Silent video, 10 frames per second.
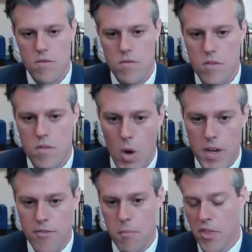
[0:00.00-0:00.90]
going
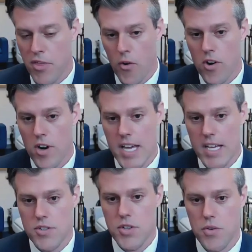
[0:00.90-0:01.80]
from authority
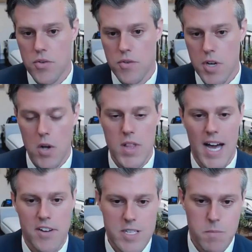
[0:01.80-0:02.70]
to go
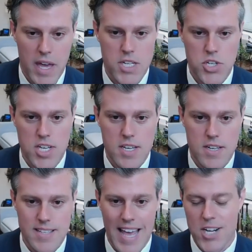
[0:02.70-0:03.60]
live expansion
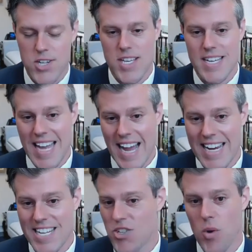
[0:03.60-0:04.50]
is actually a
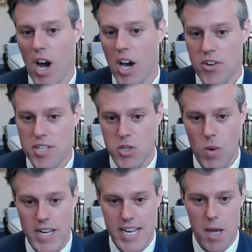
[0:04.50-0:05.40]
90 to
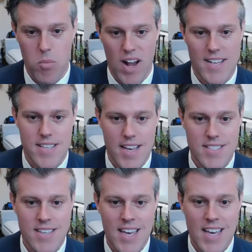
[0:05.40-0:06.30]
120 day
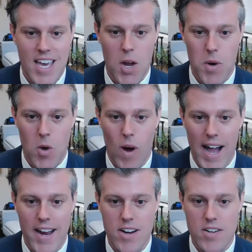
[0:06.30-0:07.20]
process. It
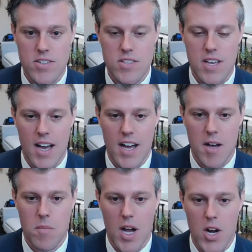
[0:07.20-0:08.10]
requires
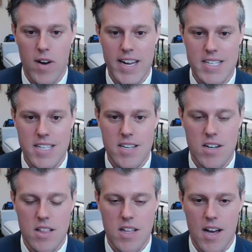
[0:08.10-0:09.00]
a great
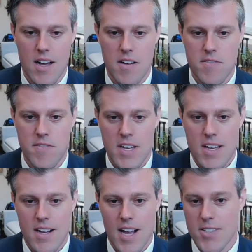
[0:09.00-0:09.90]
deal of
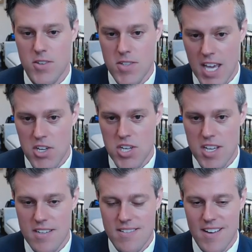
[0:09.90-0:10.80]

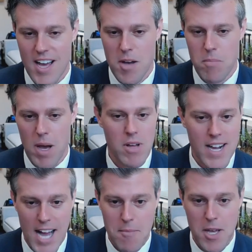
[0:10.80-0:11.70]
consultation, public
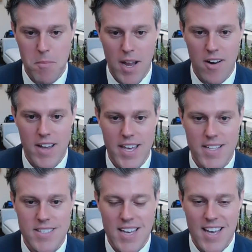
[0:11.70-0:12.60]
comment
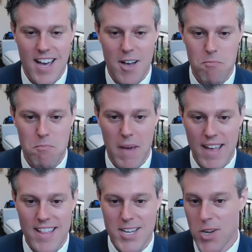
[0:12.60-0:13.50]
periods,
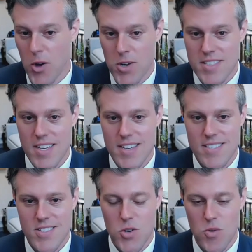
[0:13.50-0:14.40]
mailing notices
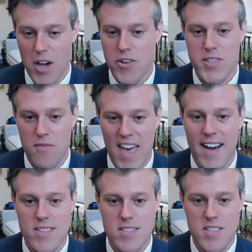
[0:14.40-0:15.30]
to hundreds of
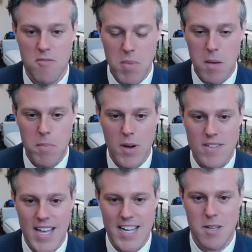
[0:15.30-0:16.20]
thousands of people,
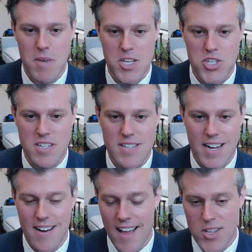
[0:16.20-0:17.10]
not to mention
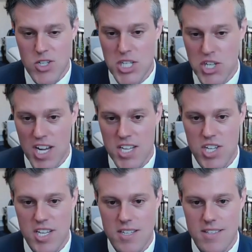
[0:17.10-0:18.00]
technology
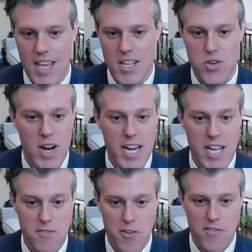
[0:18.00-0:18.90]
changes and
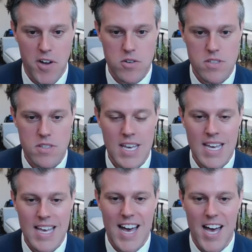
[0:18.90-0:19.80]
training for folks.
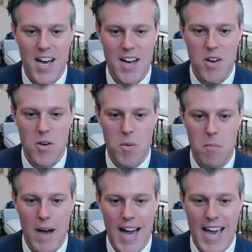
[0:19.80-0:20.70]

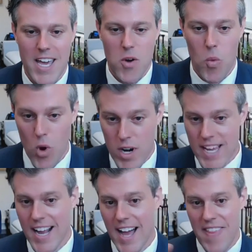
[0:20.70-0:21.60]
By
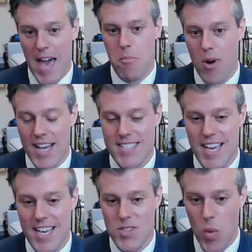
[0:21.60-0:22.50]
working on that
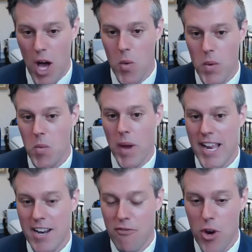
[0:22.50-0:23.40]
process while we
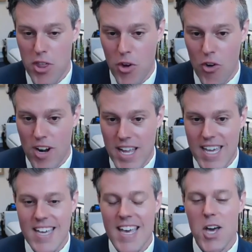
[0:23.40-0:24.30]
waited for
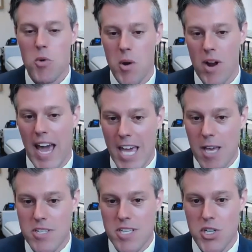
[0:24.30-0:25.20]
authority, we were
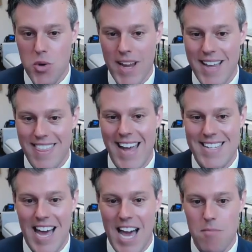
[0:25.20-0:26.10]
able to shrink that
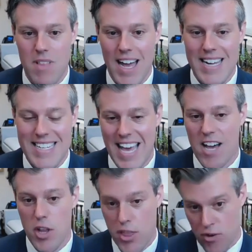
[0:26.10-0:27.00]
timeline
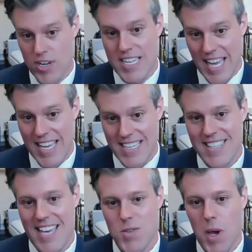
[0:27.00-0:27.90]
down to 30 days.
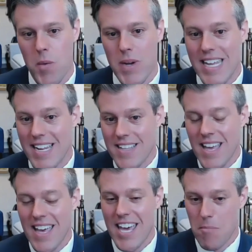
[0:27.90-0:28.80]
That's why we needed
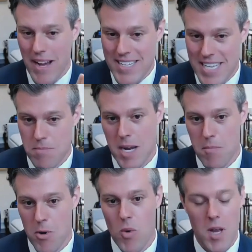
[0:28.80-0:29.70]
it by
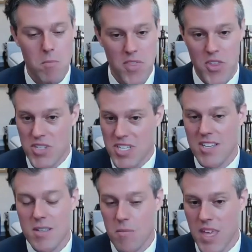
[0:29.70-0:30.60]
September 1. But there's
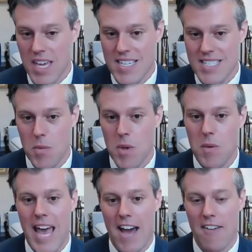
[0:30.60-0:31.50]
still some things that we
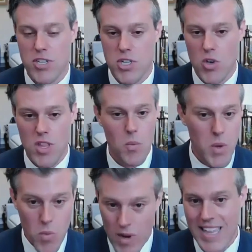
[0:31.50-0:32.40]
would have to do that
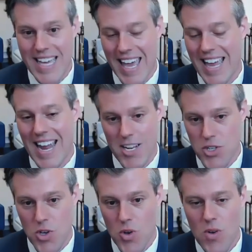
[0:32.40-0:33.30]
we really cannot
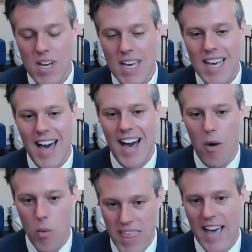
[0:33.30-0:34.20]
do
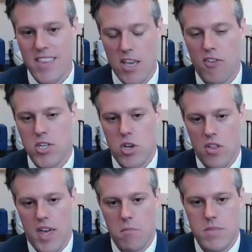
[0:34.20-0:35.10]
without the official
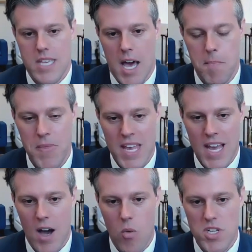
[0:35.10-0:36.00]
thumbs up,
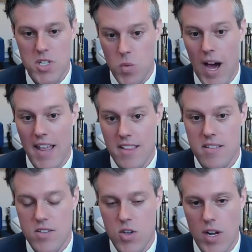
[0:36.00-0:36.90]
which is why this
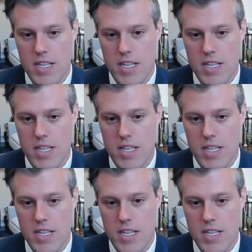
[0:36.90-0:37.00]
is going to